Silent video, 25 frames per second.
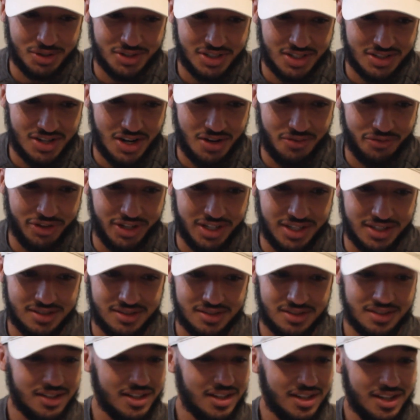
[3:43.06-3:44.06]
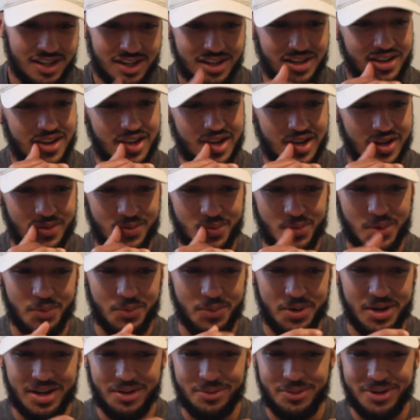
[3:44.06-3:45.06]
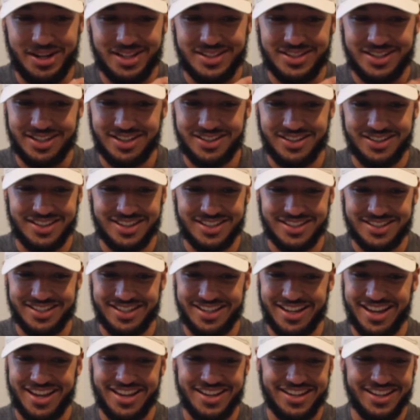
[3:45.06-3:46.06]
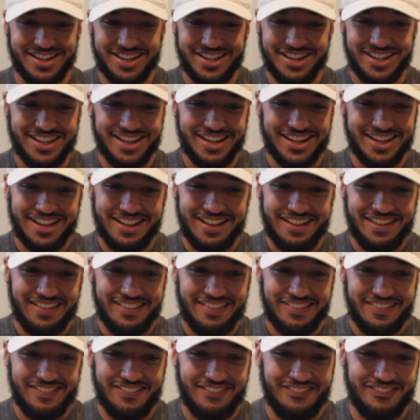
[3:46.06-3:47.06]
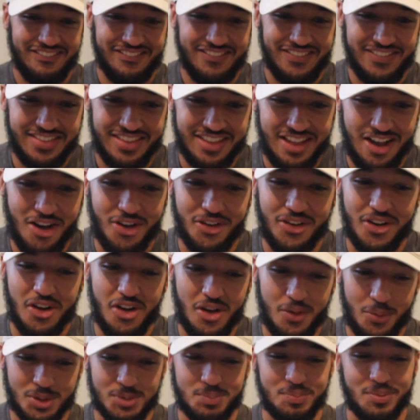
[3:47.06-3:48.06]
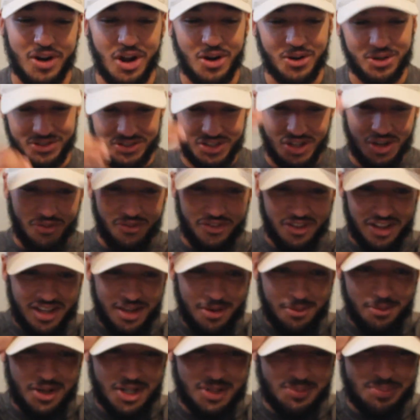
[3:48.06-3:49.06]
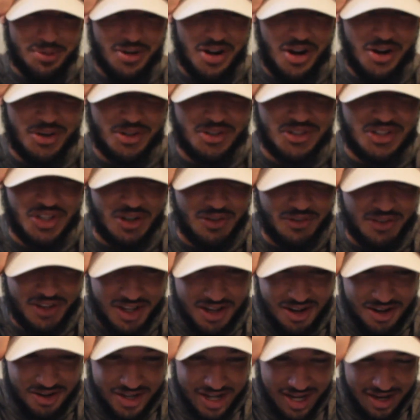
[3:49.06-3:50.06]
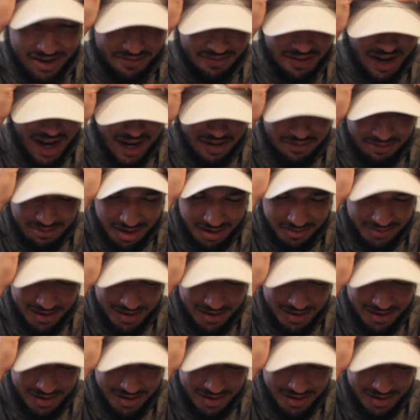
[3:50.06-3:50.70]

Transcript: Was it João Felix? Yeah, we gotta take a look at this again. Oh no, it was Bernardo Silva. It was Bernardo Silva. Okay, right.